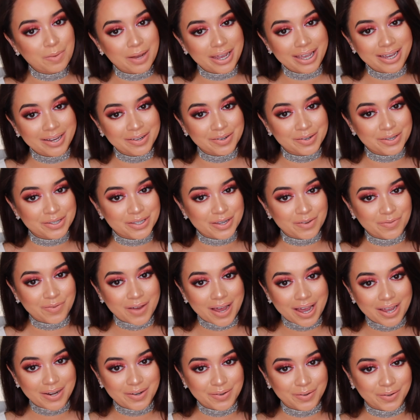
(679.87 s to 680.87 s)
where you can also
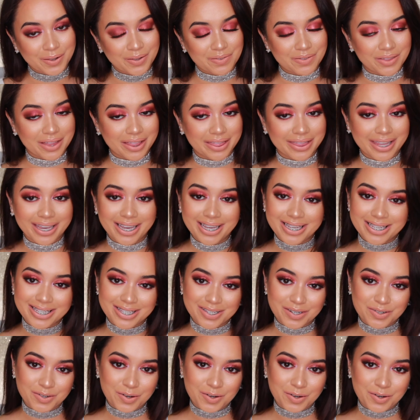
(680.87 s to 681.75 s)
find all of the links